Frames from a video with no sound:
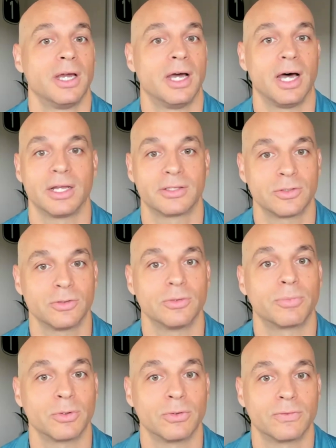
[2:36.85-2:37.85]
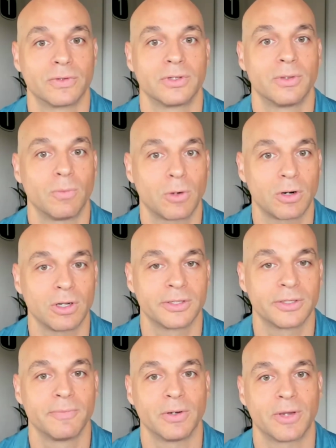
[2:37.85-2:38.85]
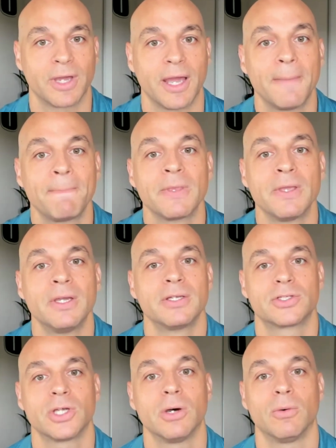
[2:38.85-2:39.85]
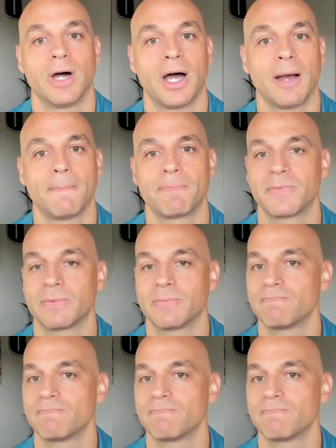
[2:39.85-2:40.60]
to improve the world, okay? So